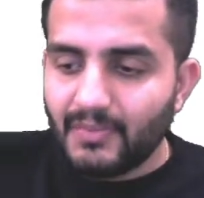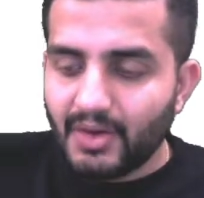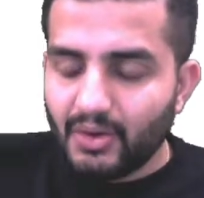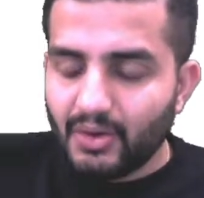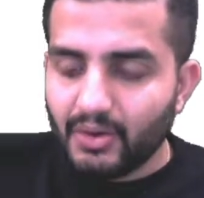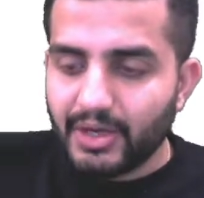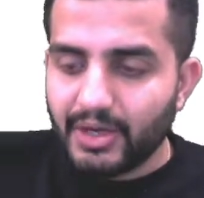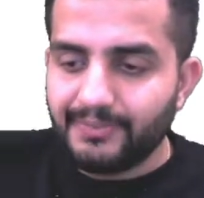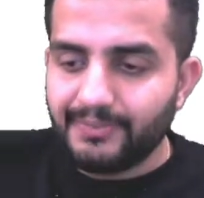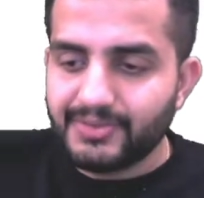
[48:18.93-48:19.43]

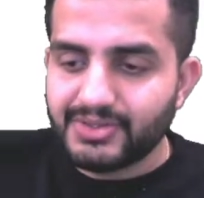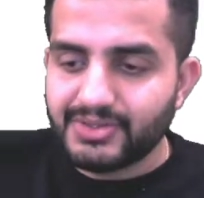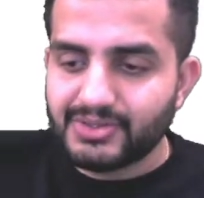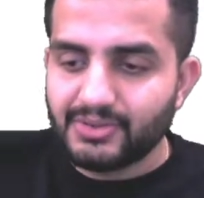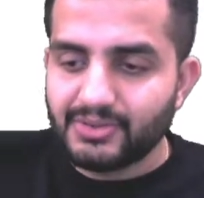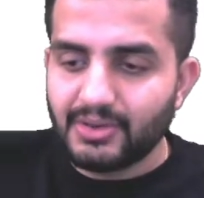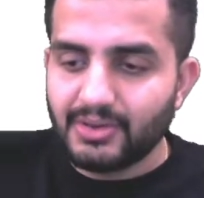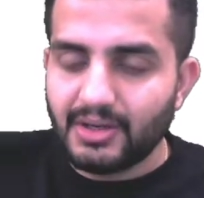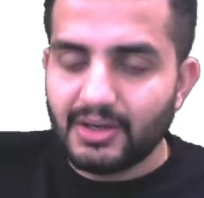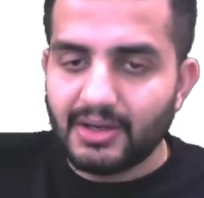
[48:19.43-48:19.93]
Okay,
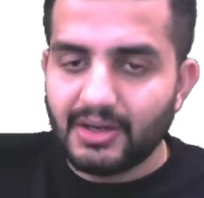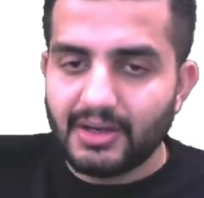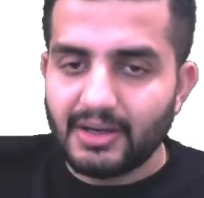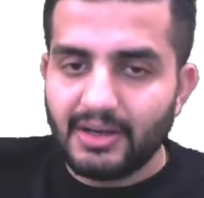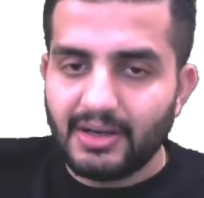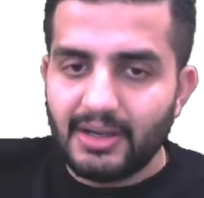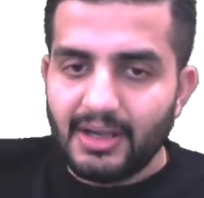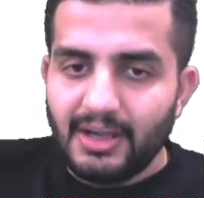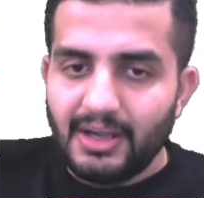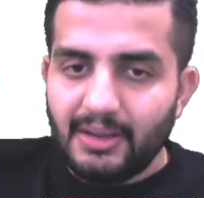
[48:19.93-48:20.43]
so
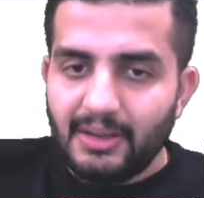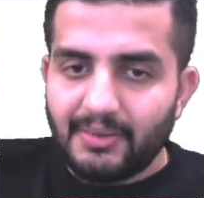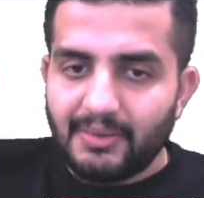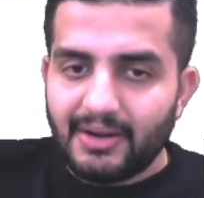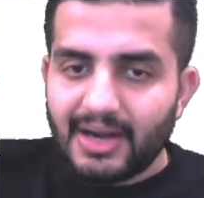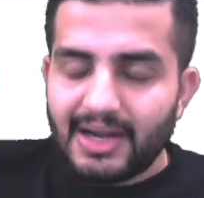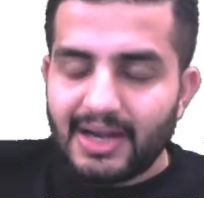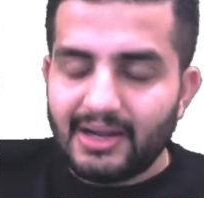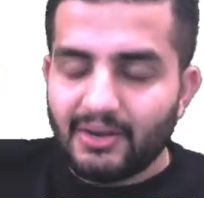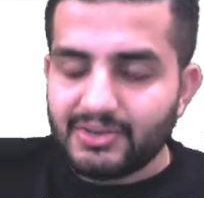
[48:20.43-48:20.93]
but
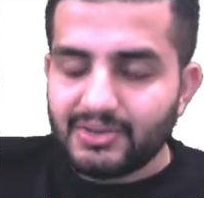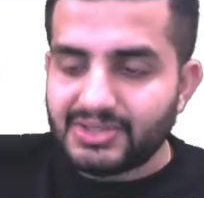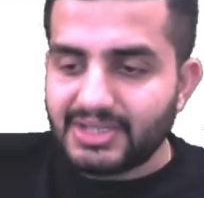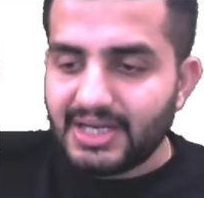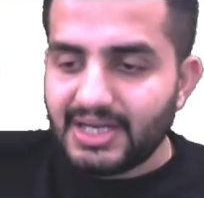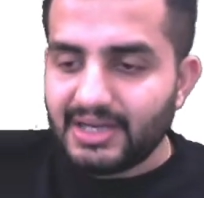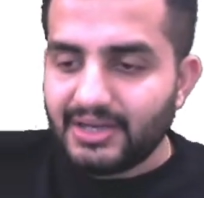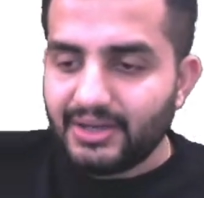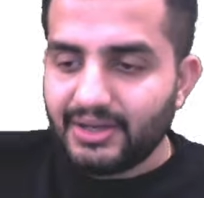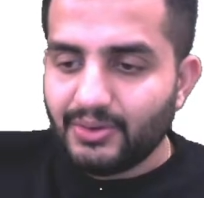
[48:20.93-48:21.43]
right now
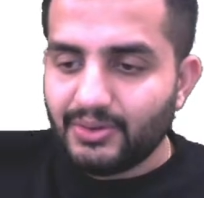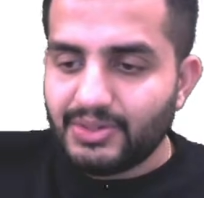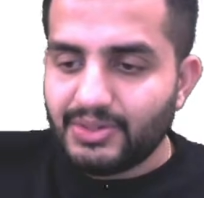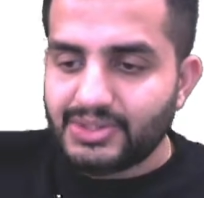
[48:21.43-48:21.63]
stay tuned.